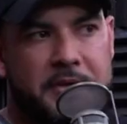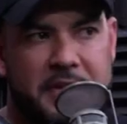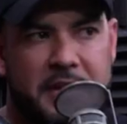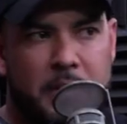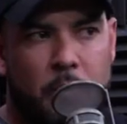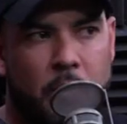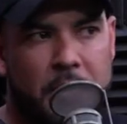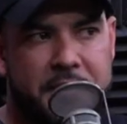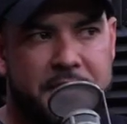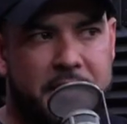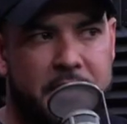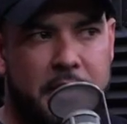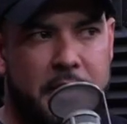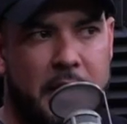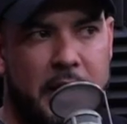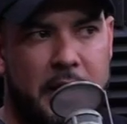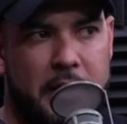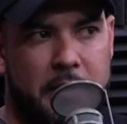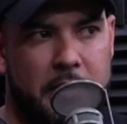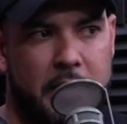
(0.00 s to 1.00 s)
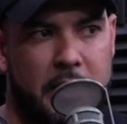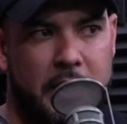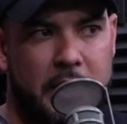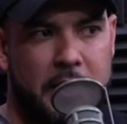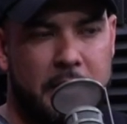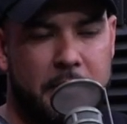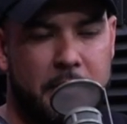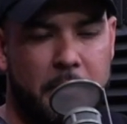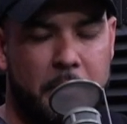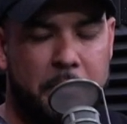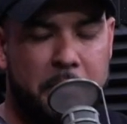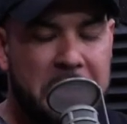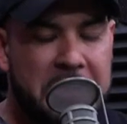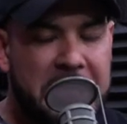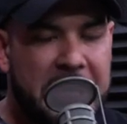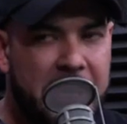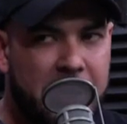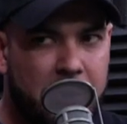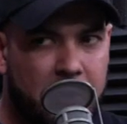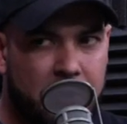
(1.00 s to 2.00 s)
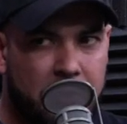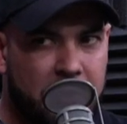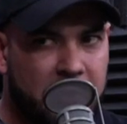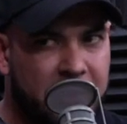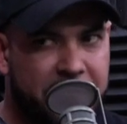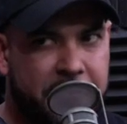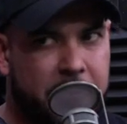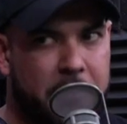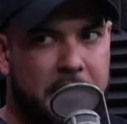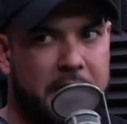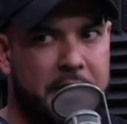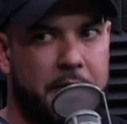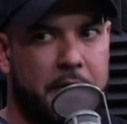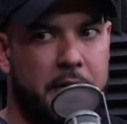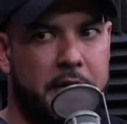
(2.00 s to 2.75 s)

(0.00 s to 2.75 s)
he wasn't a, a beginner lifter either.